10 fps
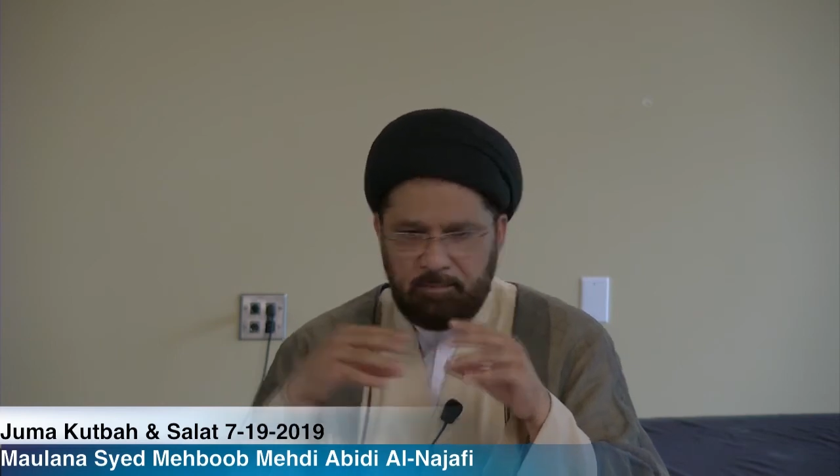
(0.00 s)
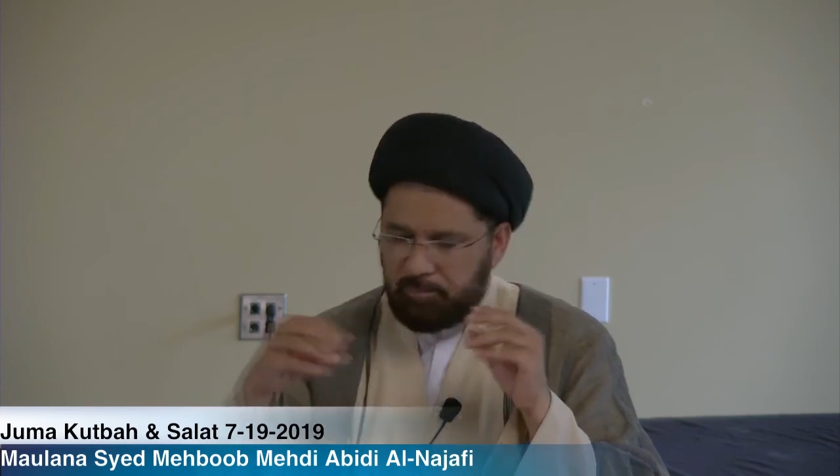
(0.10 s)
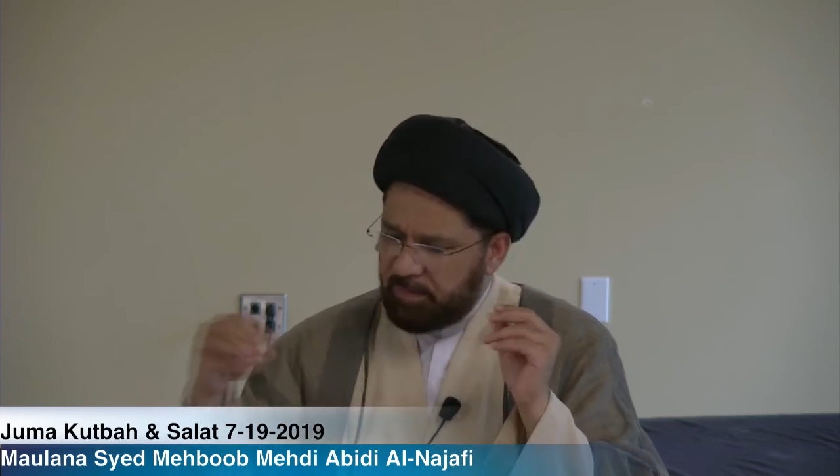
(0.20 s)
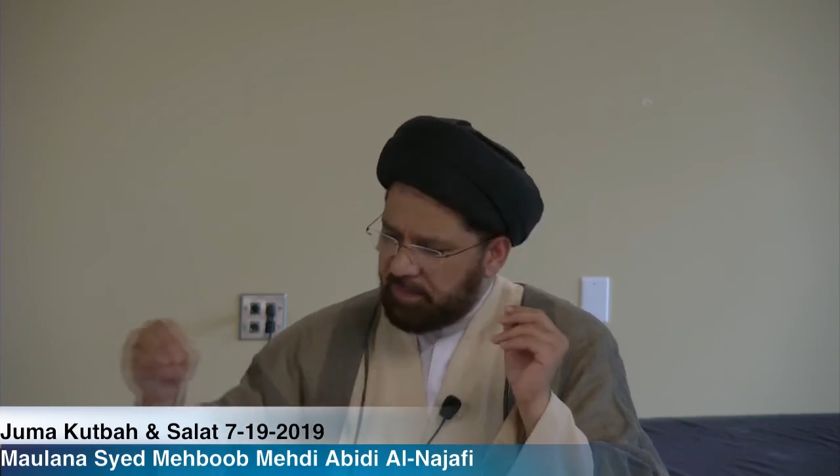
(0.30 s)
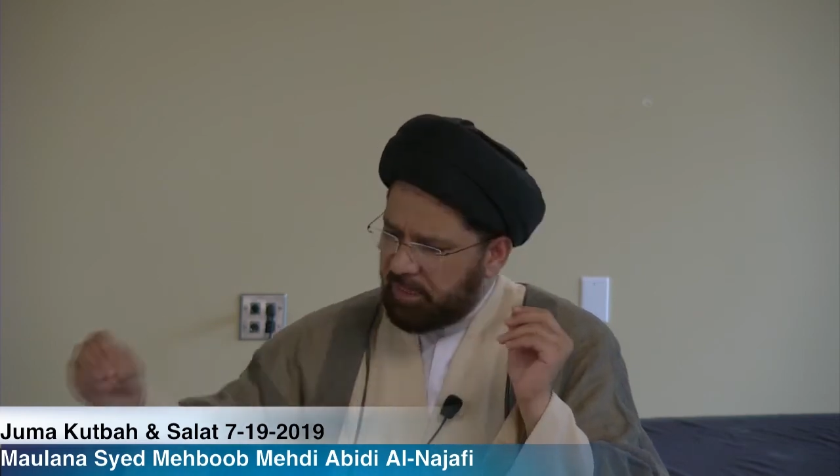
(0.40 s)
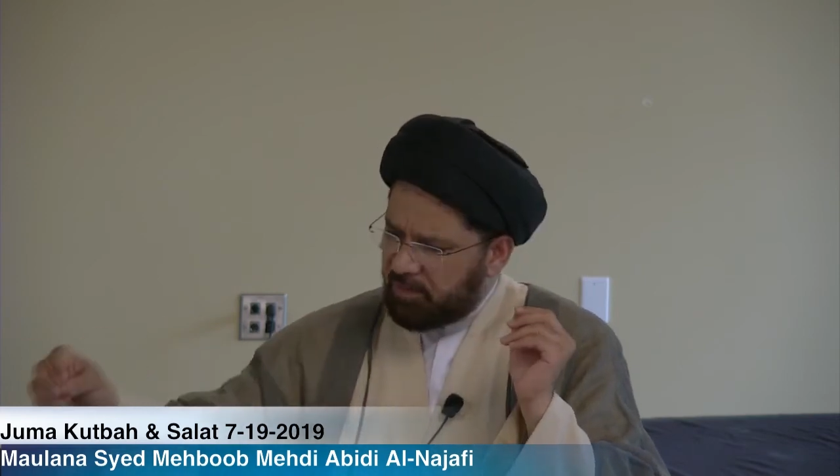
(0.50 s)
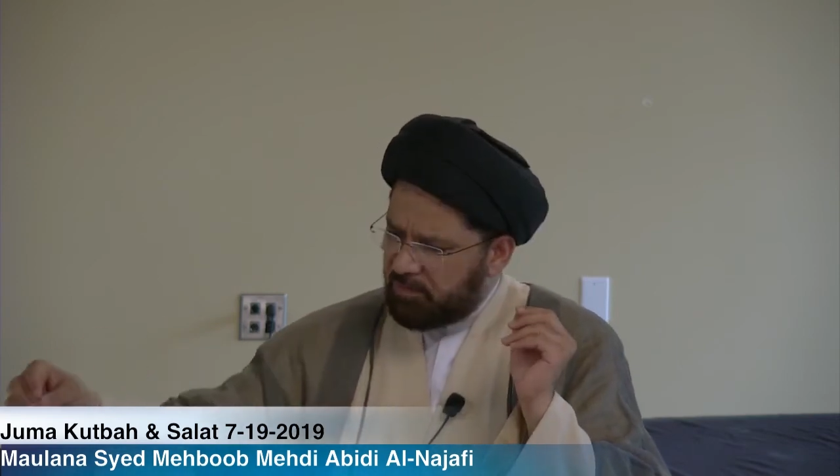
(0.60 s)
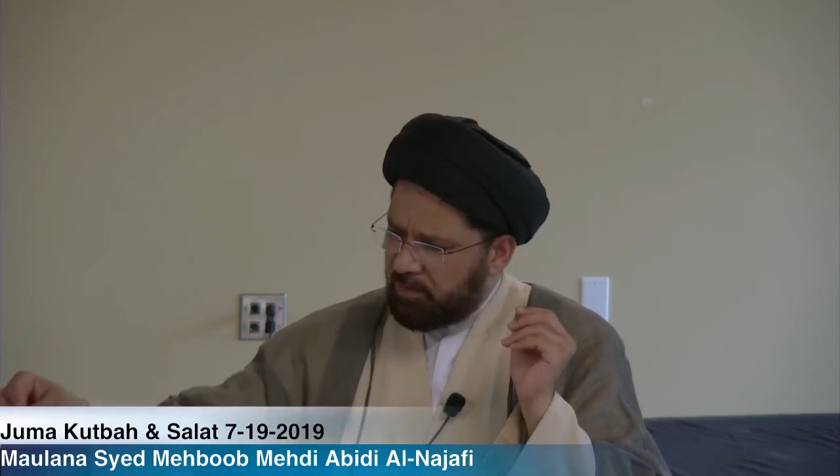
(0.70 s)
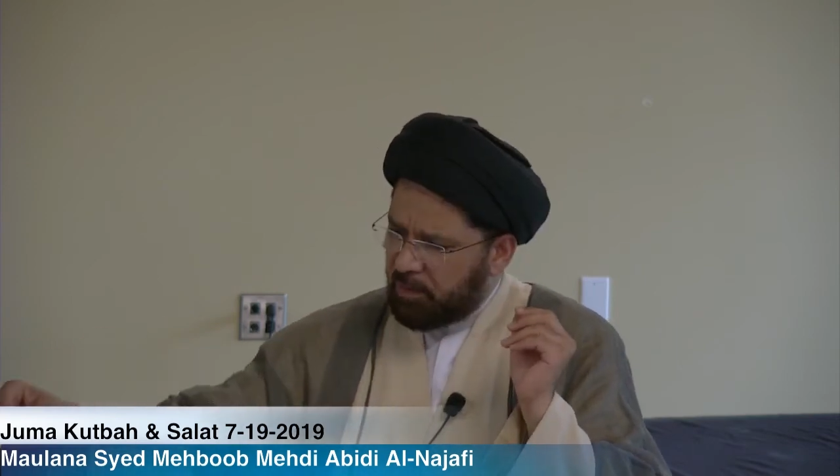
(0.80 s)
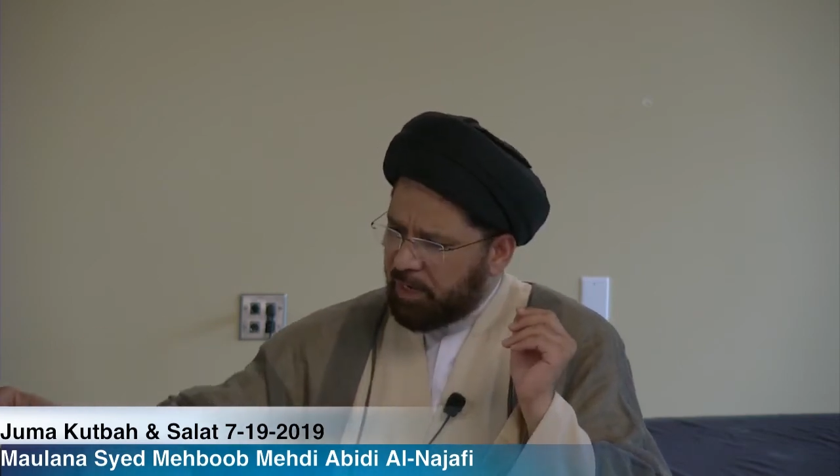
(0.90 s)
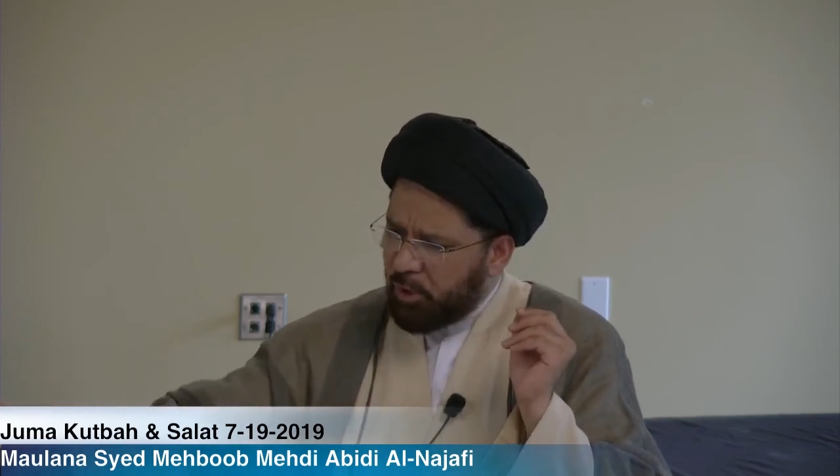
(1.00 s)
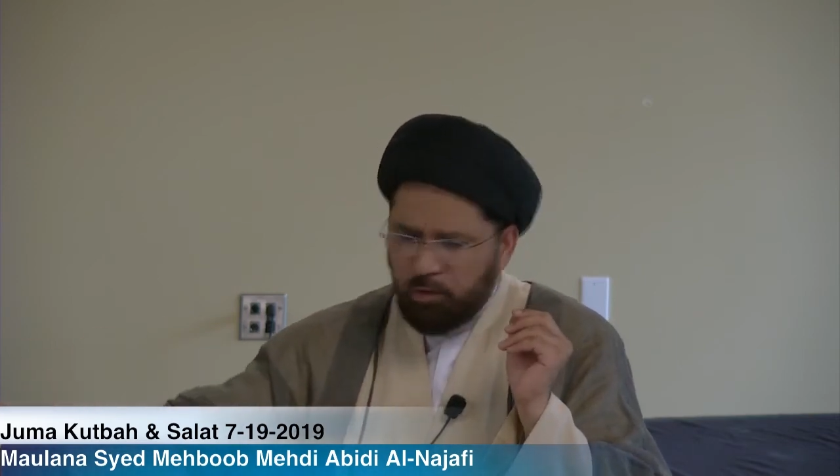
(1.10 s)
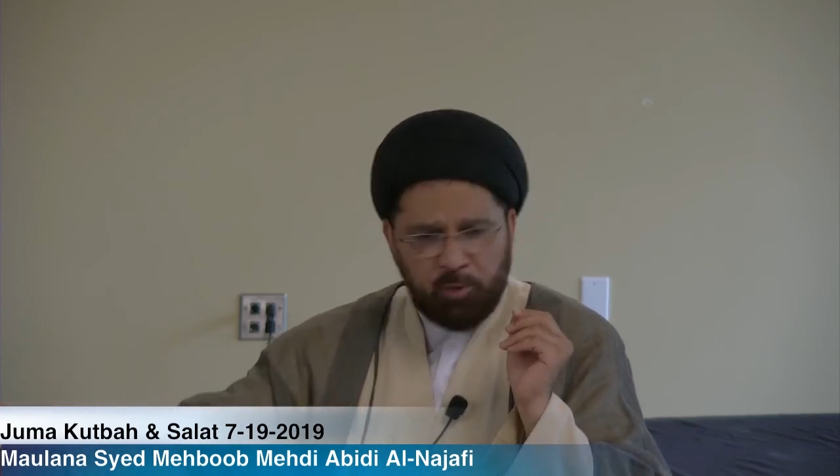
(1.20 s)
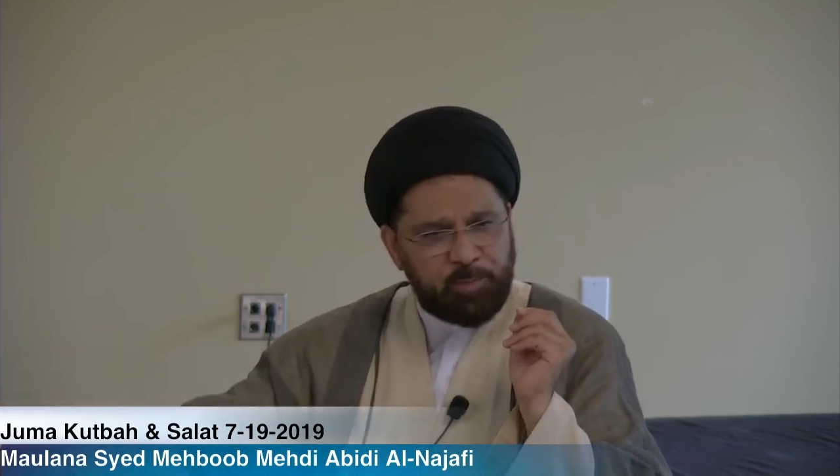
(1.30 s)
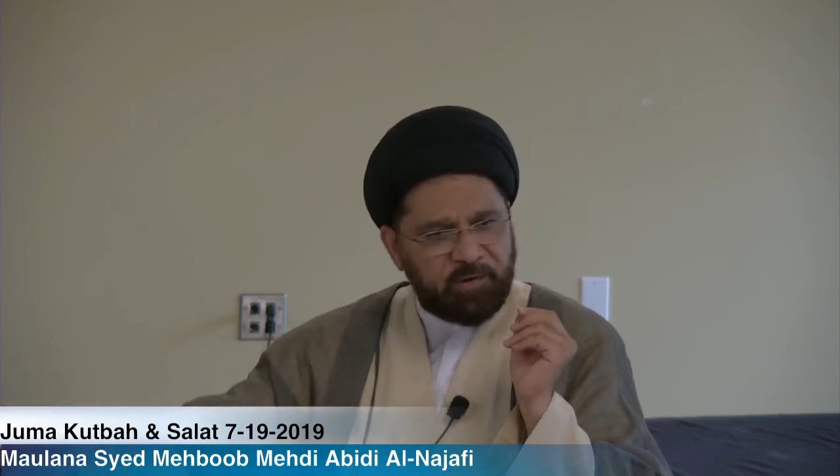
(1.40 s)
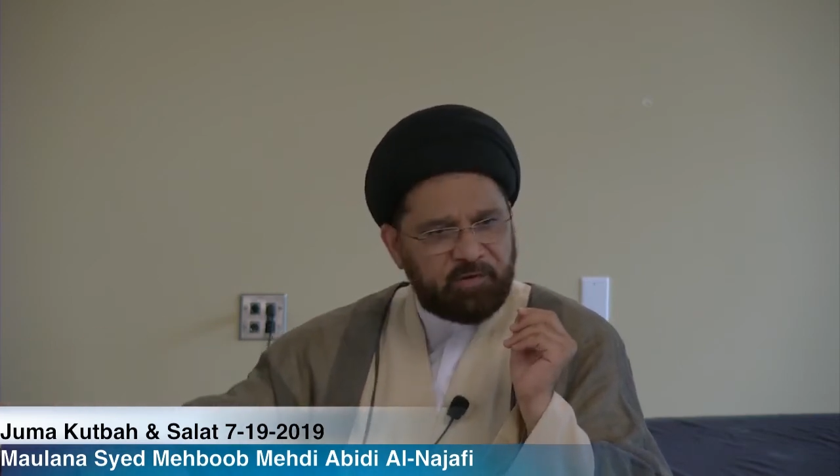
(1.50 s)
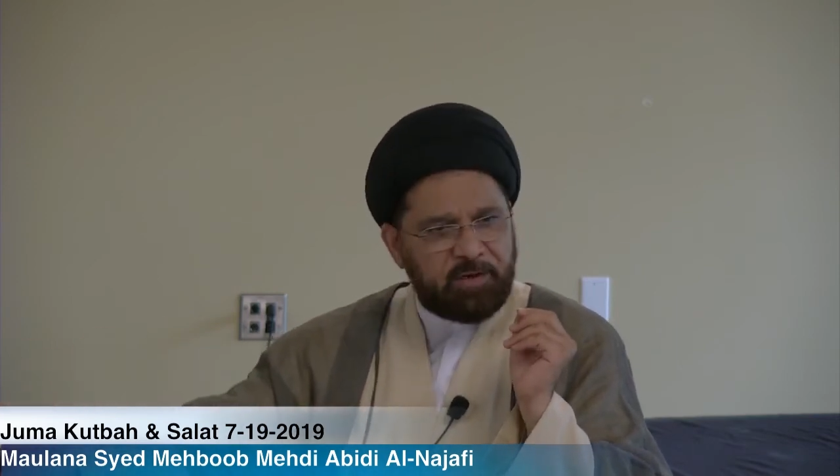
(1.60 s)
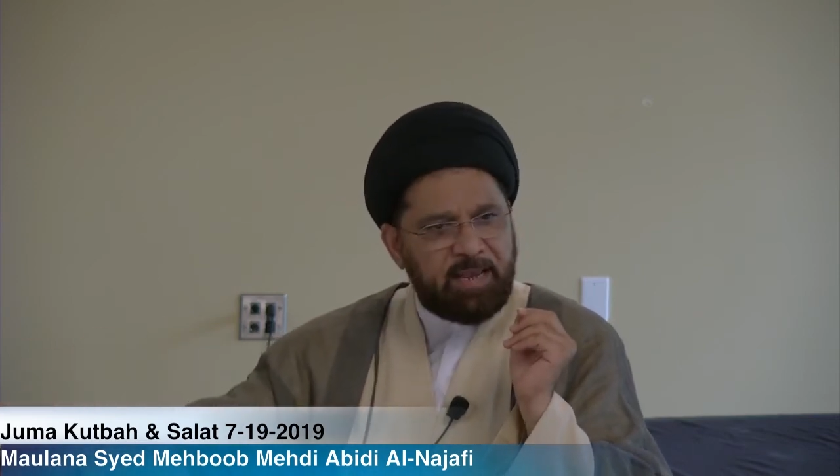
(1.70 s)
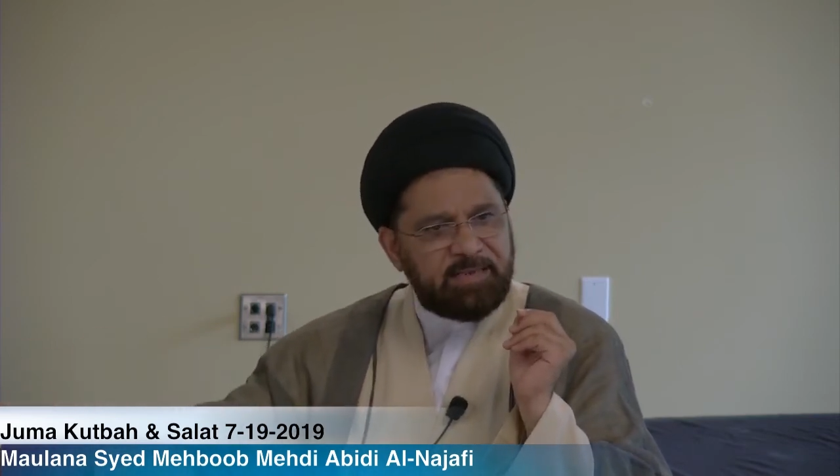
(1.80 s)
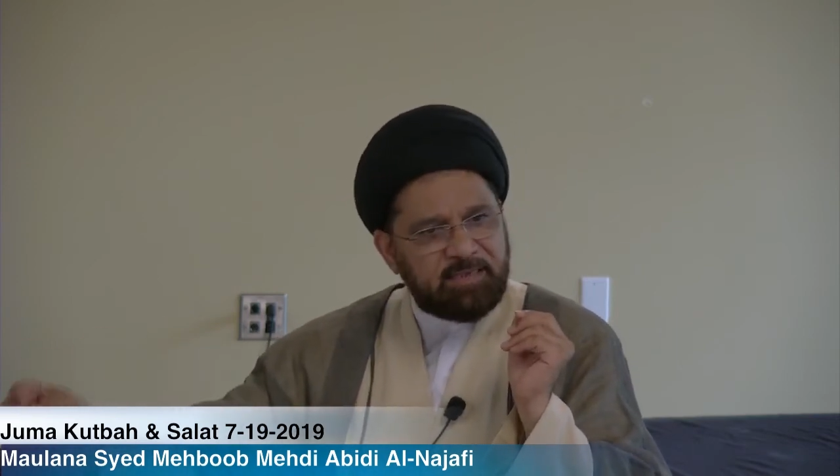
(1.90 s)
but a regular person
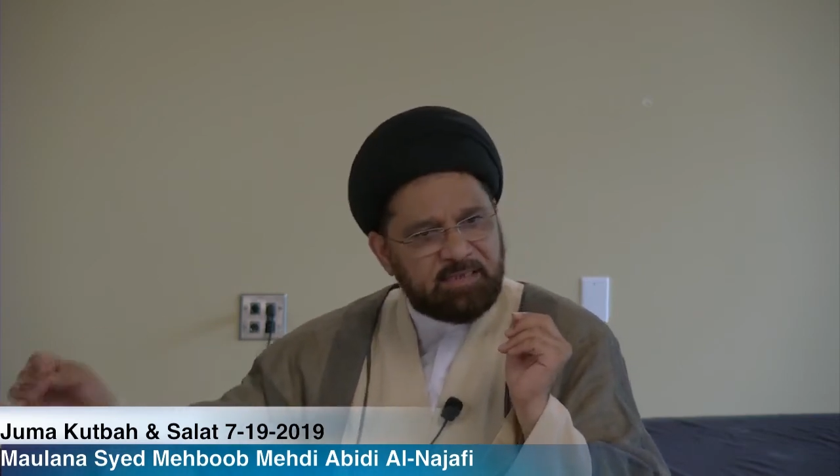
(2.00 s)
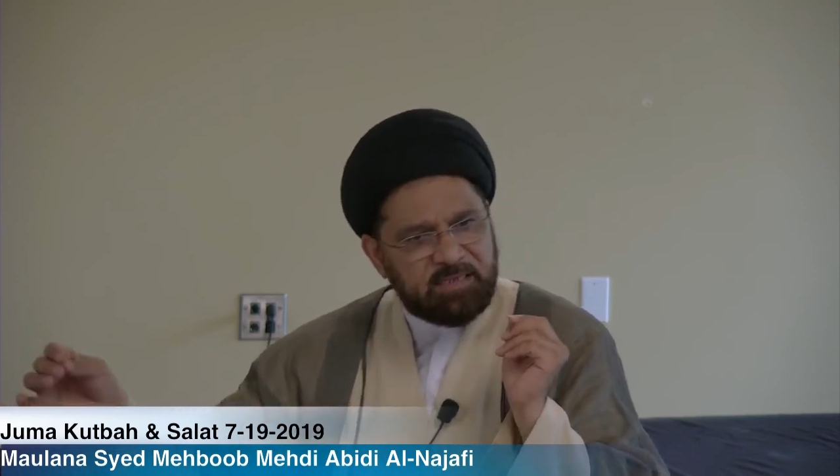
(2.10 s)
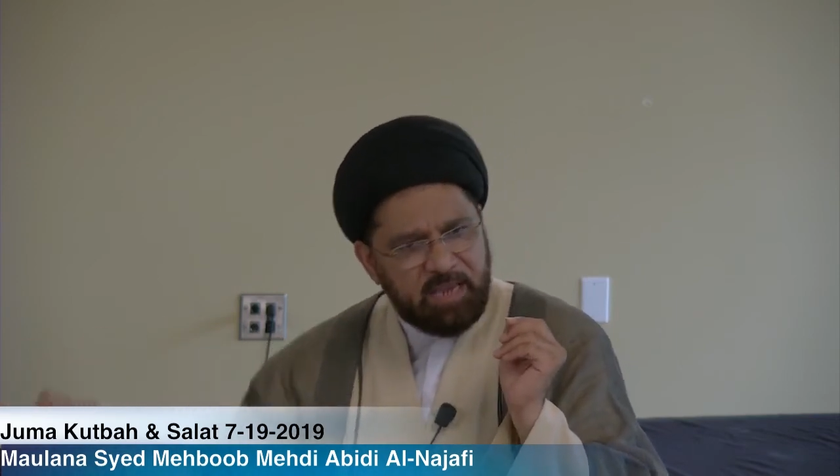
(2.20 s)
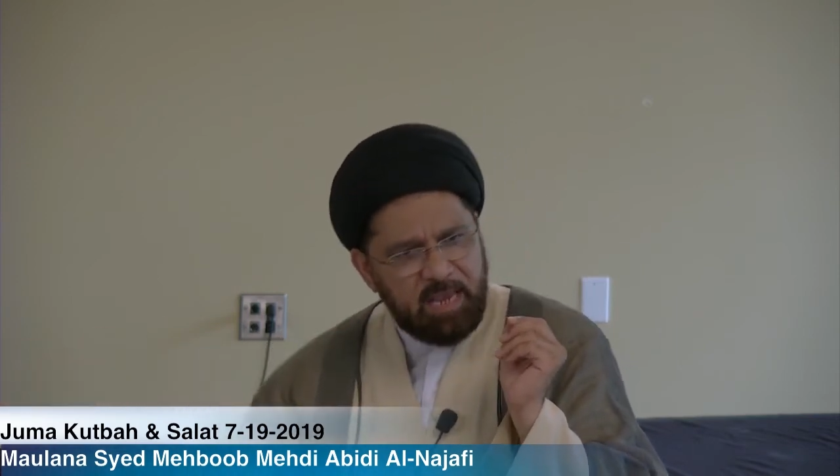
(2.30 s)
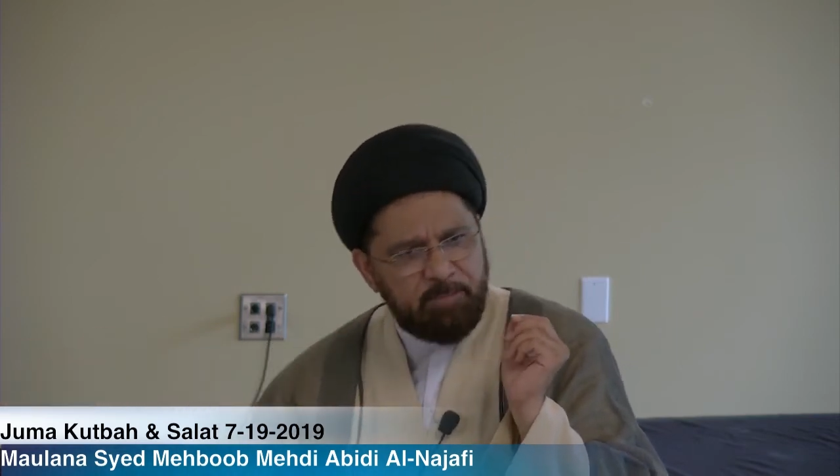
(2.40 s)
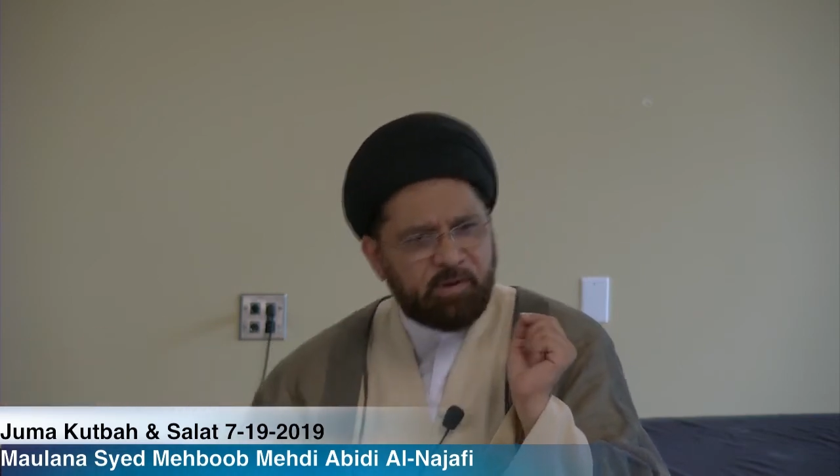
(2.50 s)
has the same